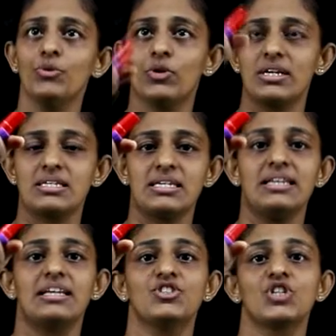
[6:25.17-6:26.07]
you can
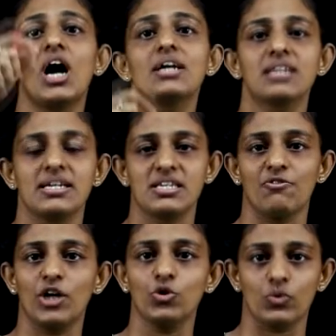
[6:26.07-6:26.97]
see that Jaja is the
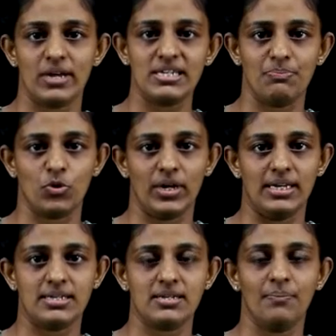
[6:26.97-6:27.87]
one who
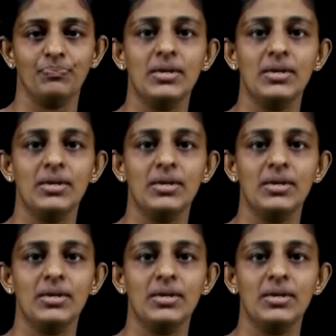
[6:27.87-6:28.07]
reciprocates.